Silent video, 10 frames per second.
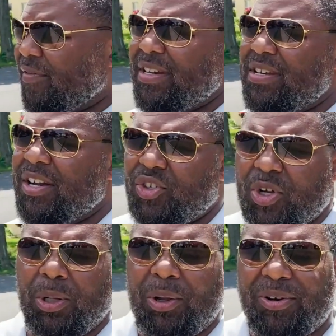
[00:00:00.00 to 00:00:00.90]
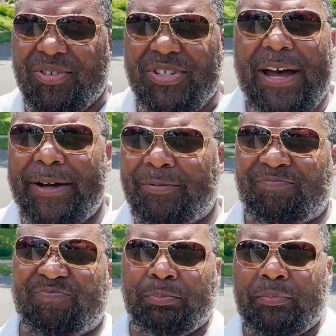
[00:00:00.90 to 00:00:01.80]
Dutch colonial style,
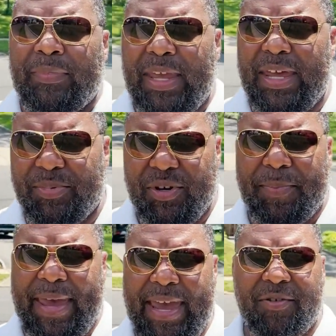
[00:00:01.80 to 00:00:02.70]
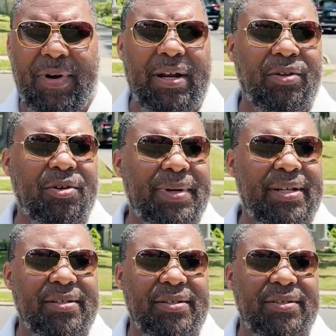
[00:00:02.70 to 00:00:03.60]
and I'm just going to pan around a little bit,
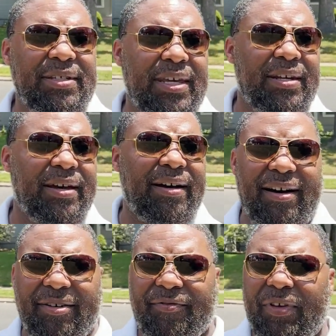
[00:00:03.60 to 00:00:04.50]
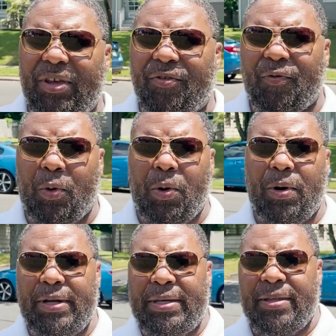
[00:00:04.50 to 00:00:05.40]
get a feel for
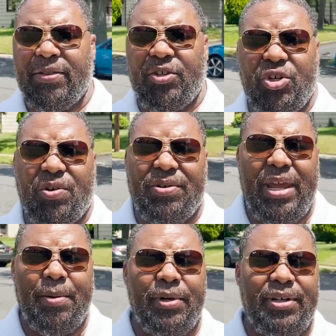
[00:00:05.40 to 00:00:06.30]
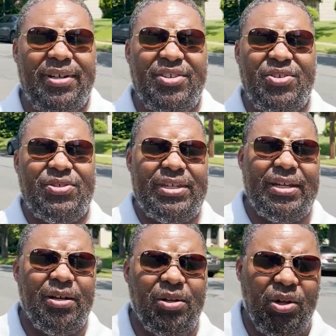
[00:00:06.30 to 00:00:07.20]
the general neighborhood. You see
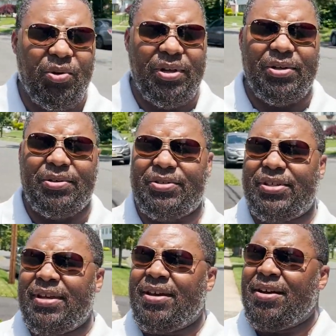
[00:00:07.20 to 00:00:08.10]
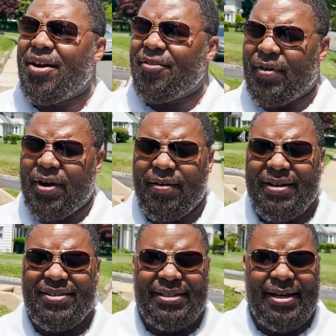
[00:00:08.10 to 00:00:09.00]
colonials of
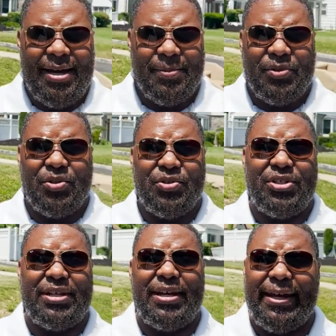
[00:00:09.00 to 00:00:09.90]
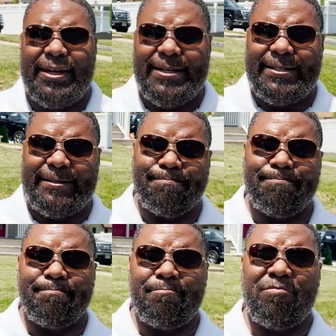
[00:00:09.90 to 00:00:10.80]
various types. You'll see a
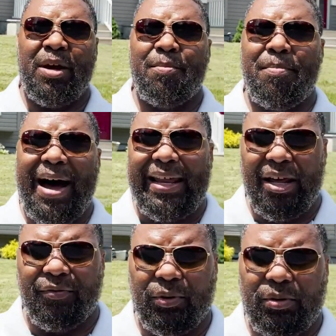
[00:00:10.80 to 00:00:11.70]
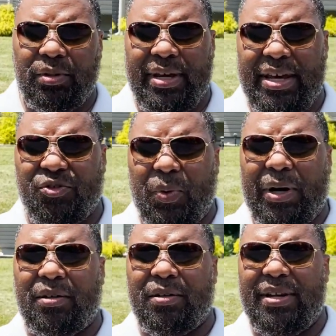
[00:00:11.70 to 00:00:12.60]
bi-level as
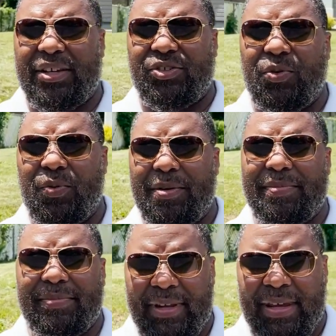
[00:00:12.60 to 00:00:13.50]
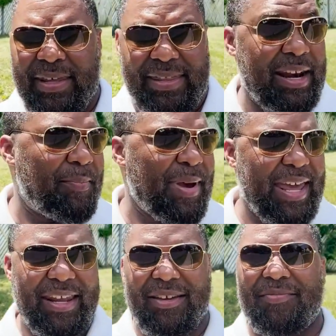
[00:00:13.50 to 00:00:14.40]
well next to the one that I'm
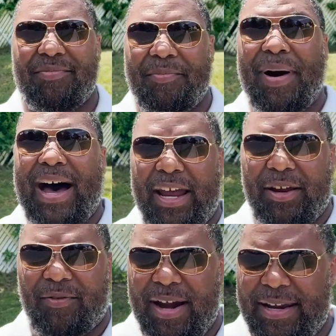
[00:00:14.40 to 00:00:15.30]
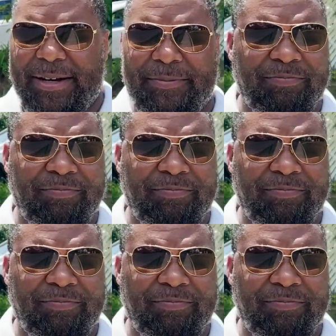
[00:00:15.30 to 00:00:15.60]
panning by right now.